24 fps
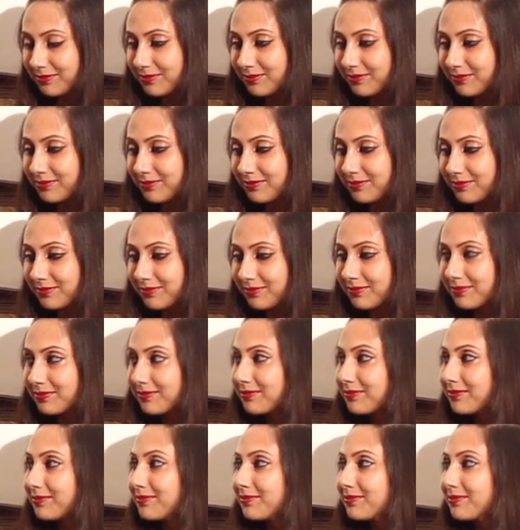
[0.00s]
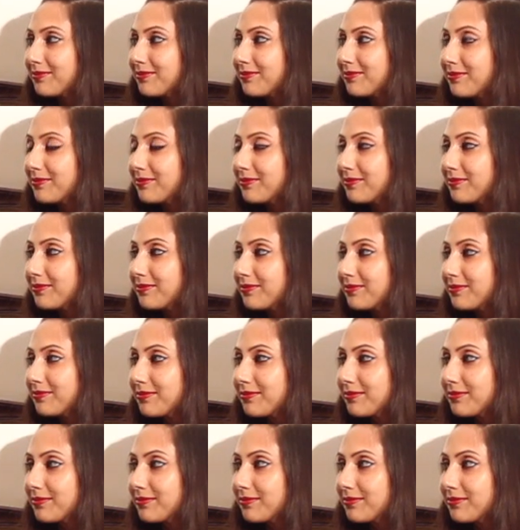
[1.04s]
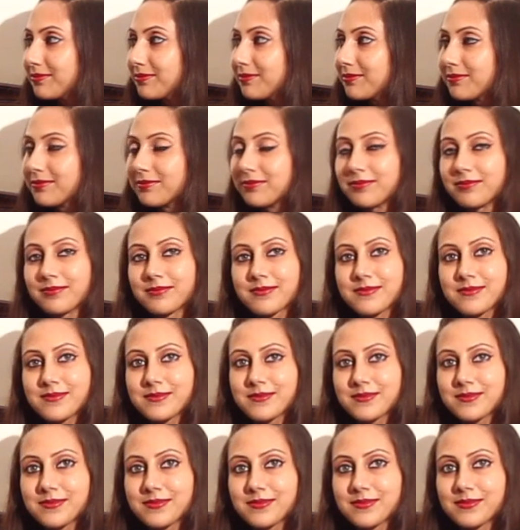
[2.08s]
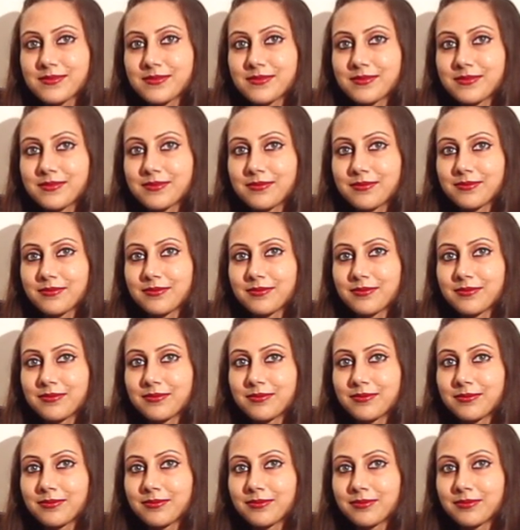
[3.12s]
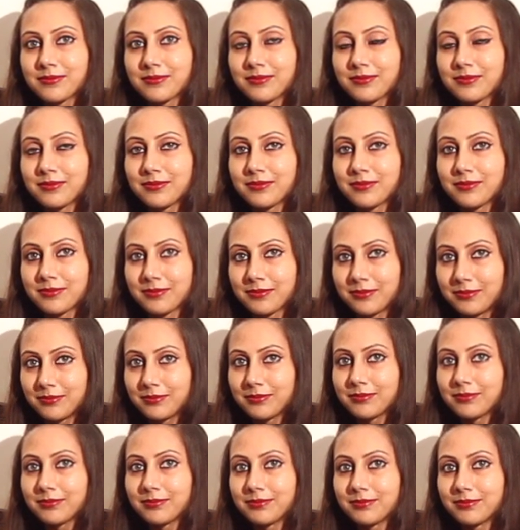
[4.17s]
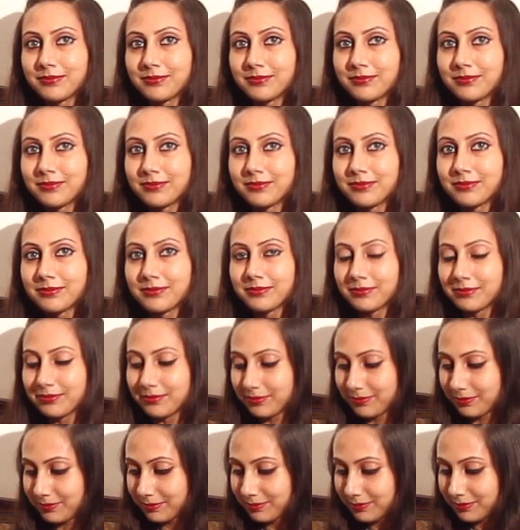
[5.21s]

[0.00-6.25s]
[no speech]